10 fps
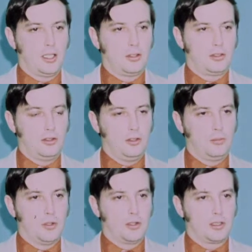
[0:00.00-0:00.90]
down to New
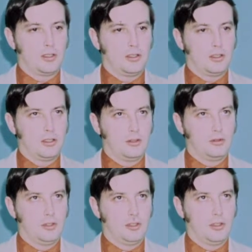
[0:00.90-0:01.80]
Market
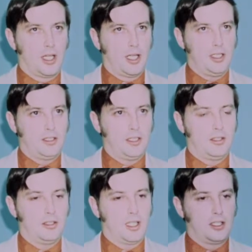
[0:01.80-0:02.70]
on July
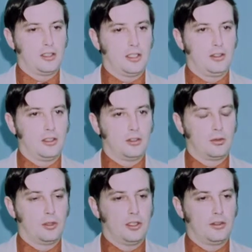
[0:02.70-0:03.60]
18th, 19th, and
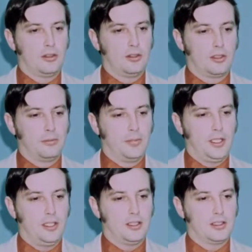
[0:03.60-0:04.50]
20th to
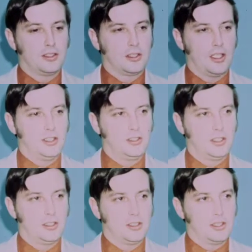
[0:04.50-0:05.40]
compete in the state
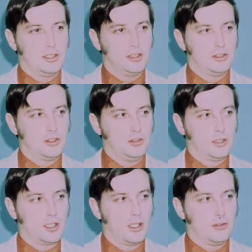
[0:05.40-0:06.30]
Jaycee
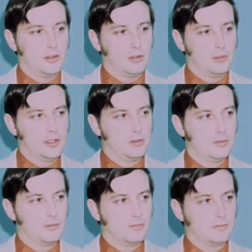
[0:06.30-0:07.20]
Junior Golf Tournament.
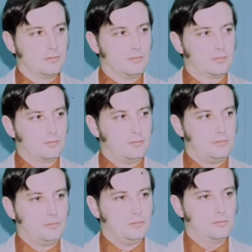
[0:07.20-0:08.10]
When should the
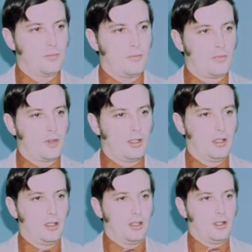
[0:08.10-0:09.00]
applications be in?
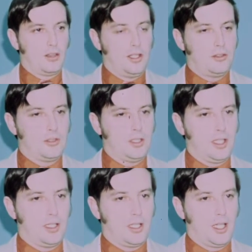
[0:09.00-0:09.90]
The entry
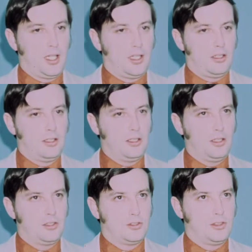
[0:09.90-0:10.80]
deadline
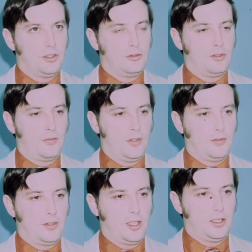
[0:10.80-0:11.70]
is June the
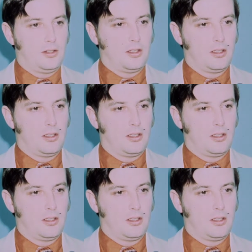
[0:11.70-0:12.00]
15th,